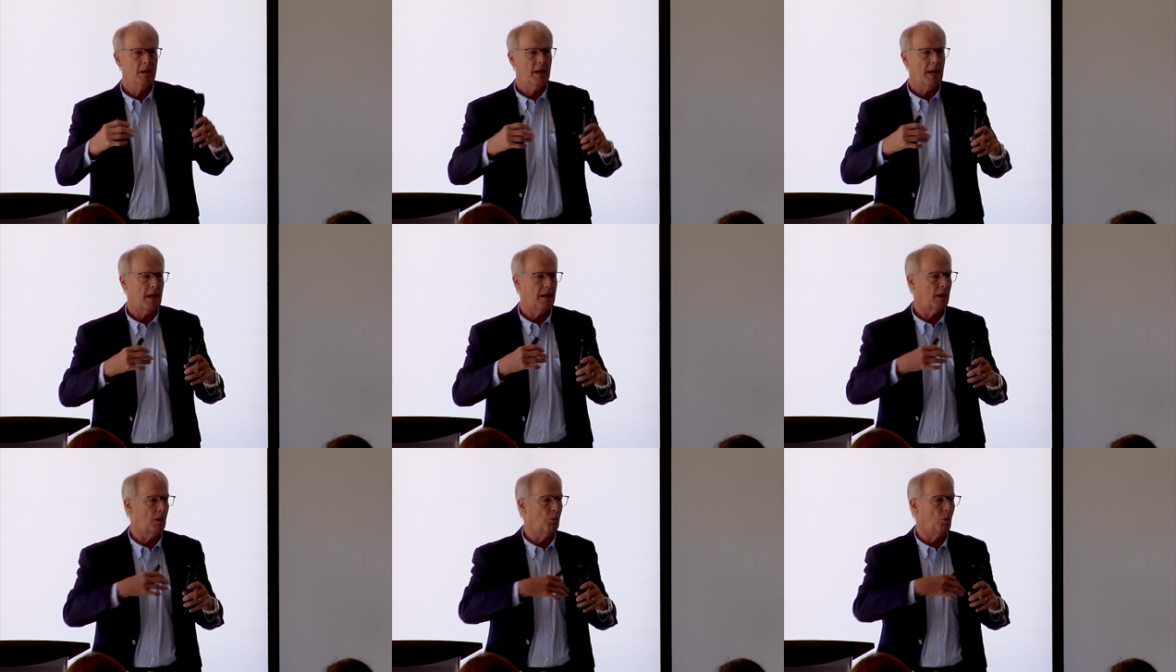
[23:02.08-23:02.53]

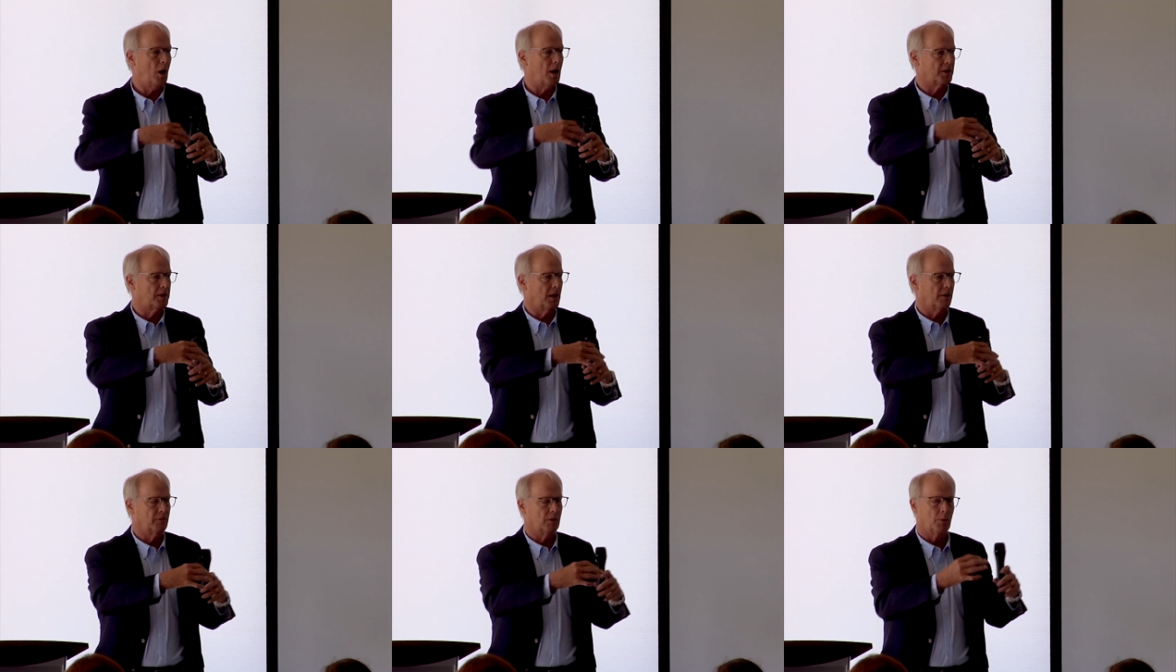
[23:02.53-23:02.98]
and I
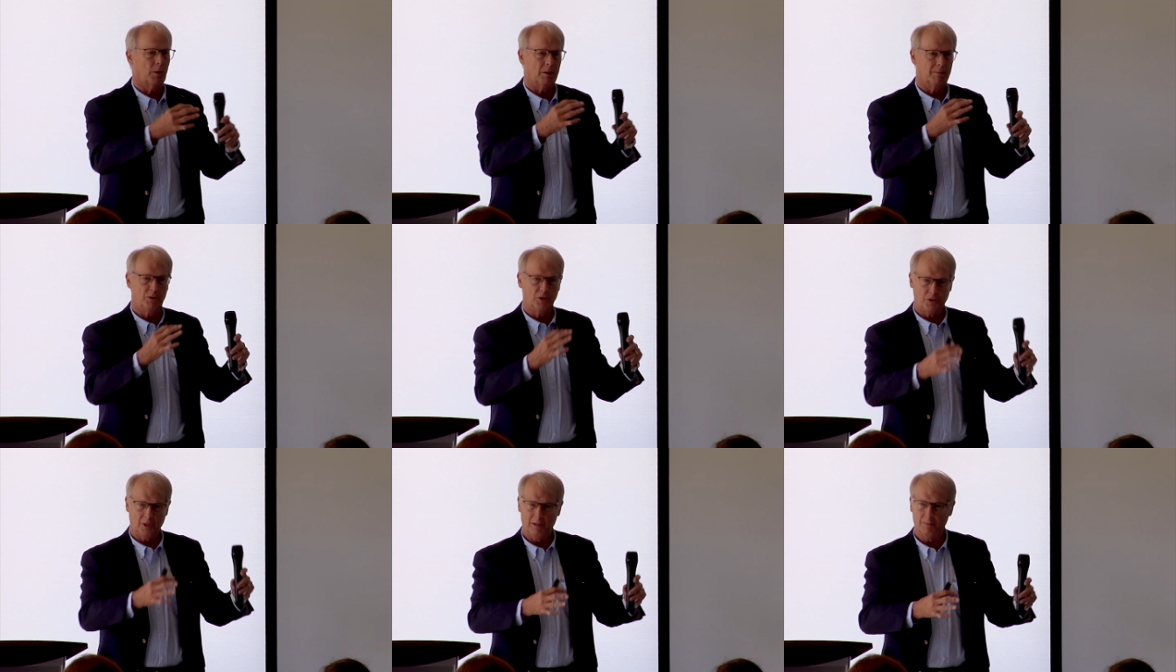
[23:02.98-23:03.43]
walked everywhere. The
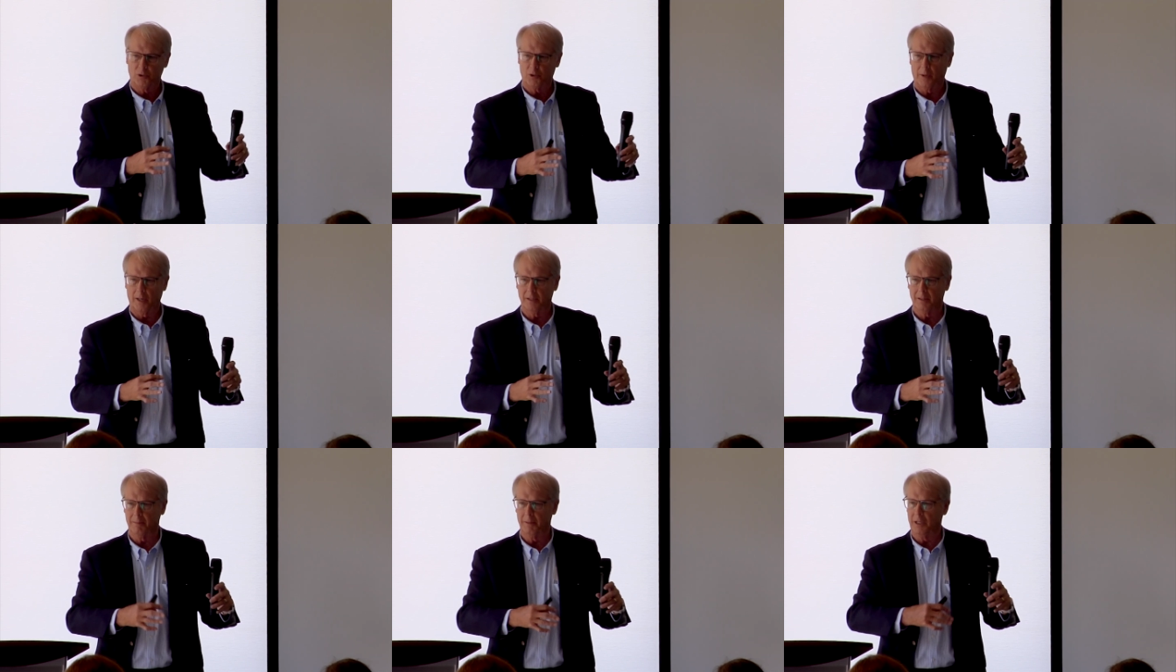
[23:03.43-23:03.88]
museum was
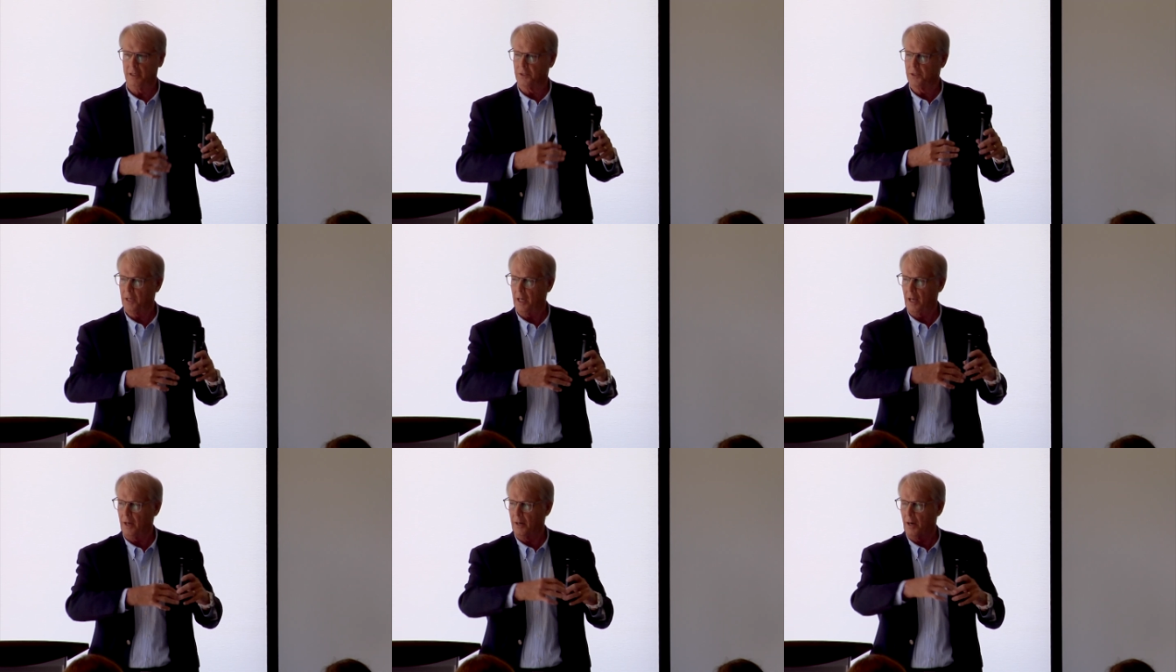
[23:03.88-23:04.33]
right in the middle of
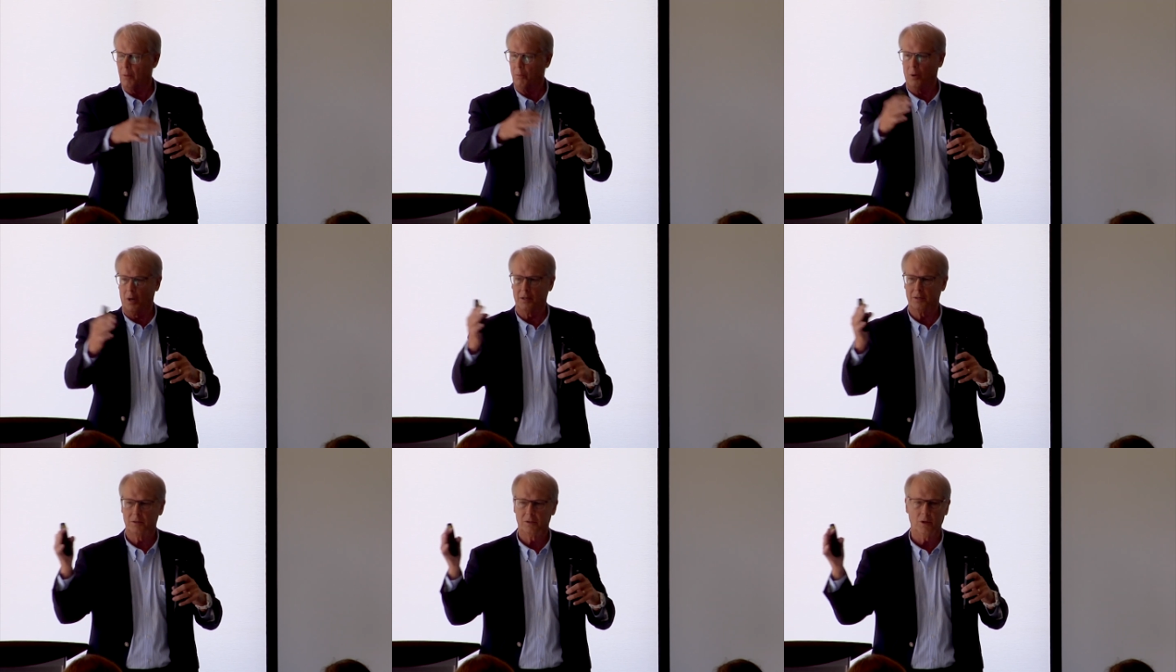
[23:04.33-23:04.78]
town, and I
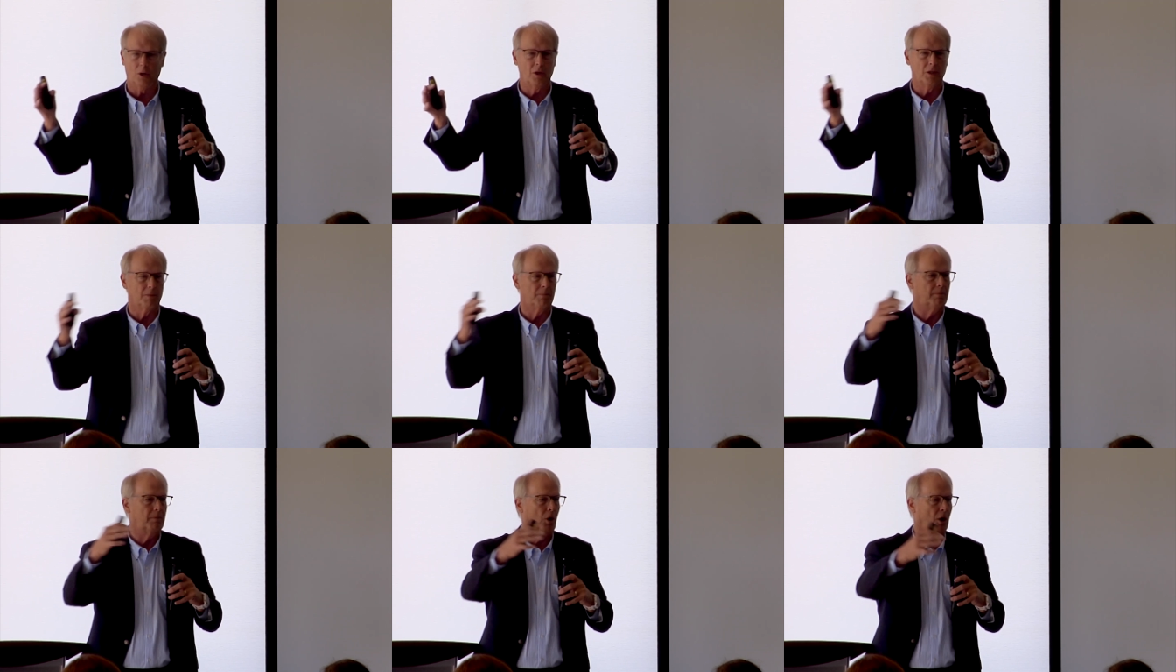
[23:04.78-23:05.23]
walked
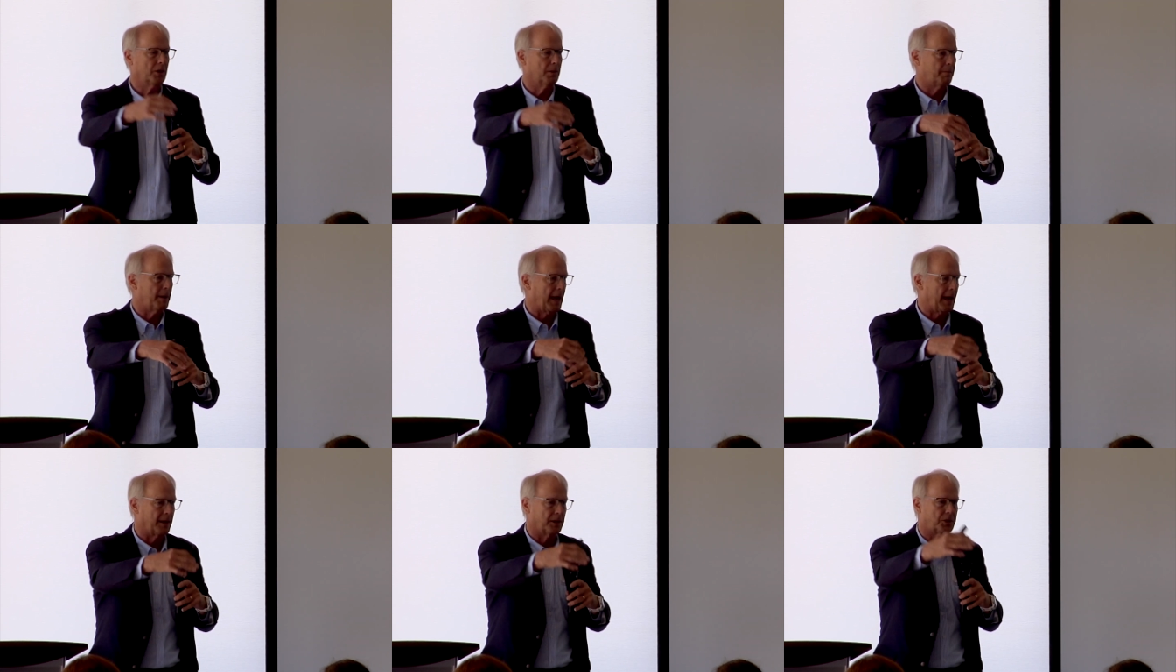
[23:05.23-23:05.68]
to all the
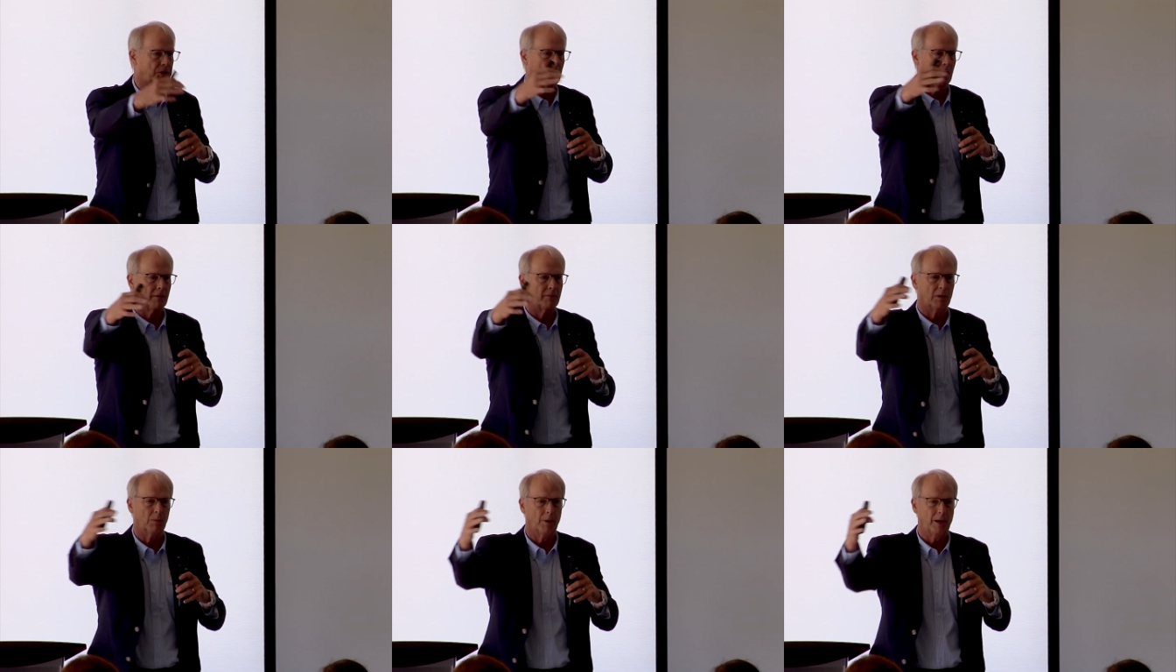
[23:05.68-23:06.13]
banks
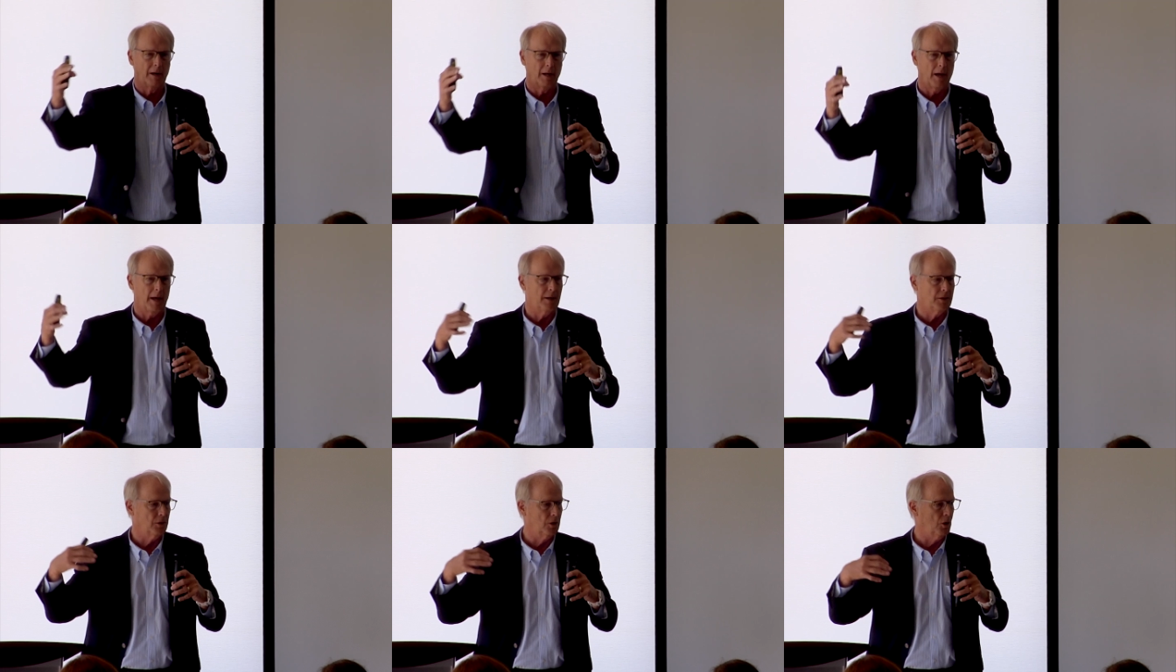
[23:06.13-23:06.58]
and everywhere I
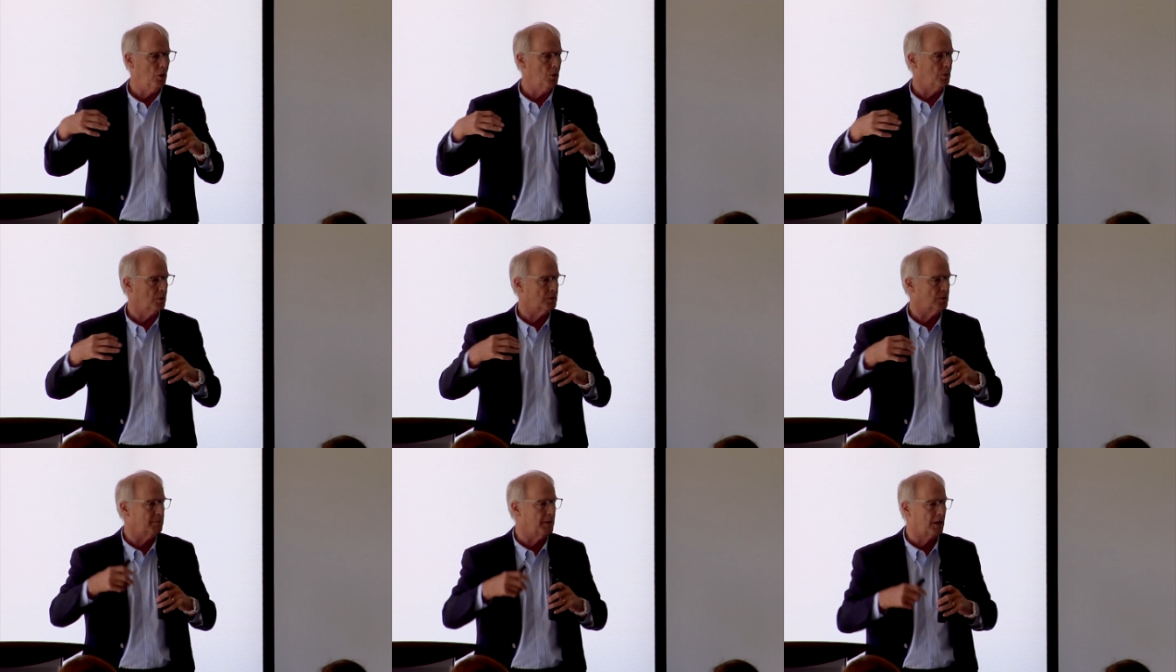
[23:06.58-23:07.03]
had to
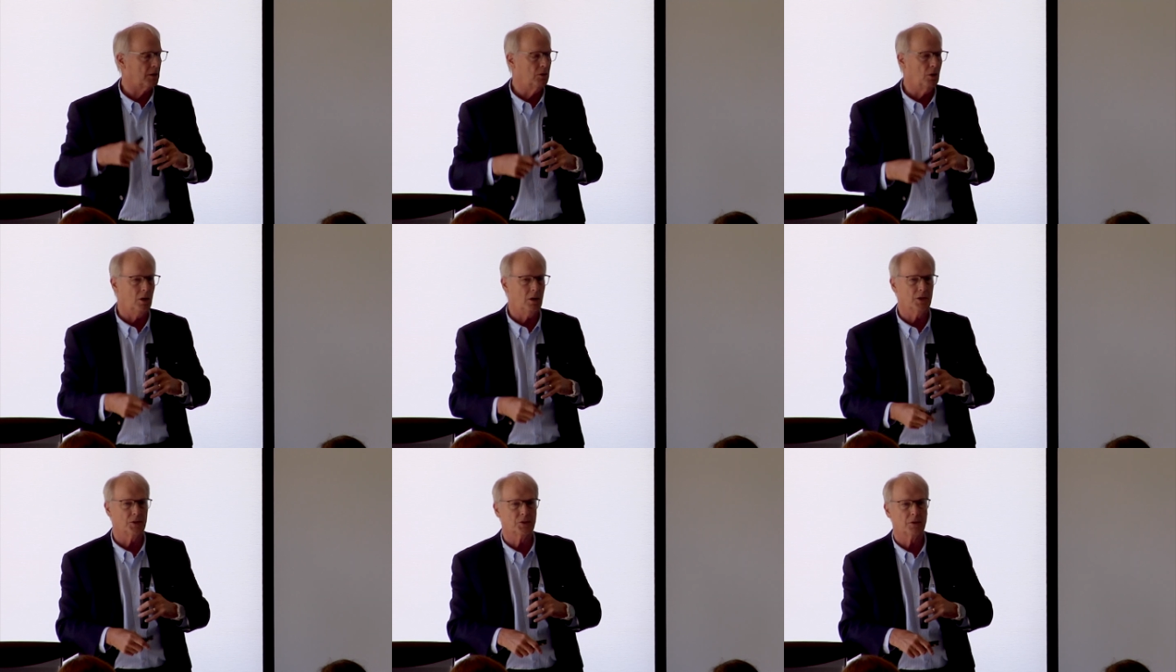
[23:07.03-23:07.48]
go to make
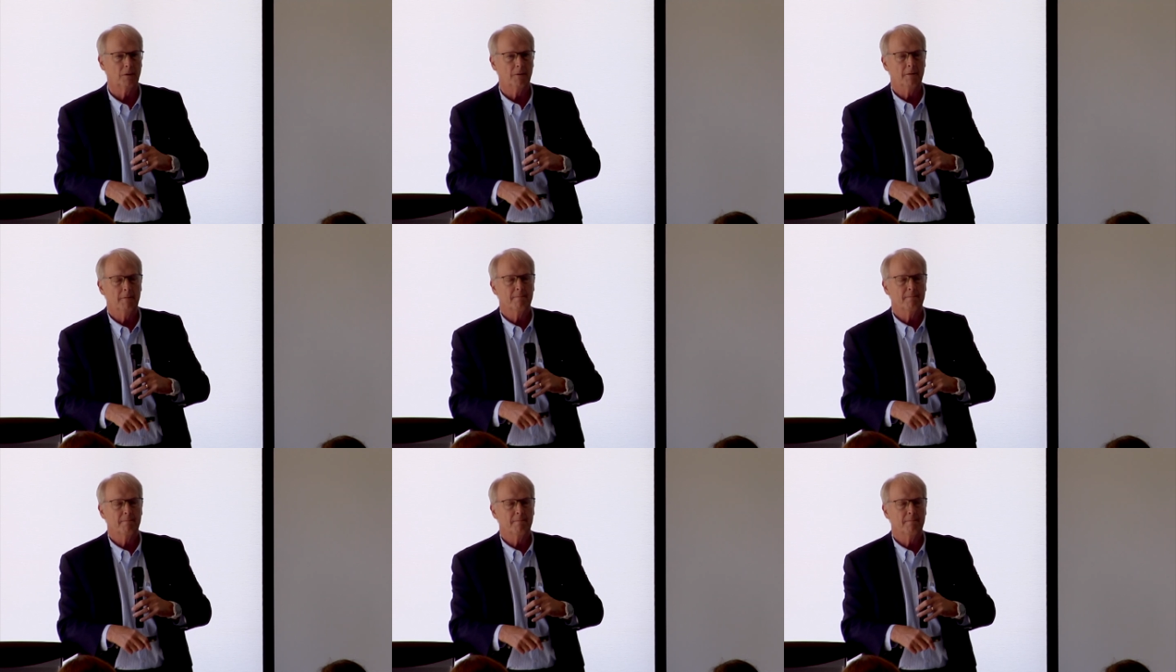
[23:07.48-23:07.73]
calls.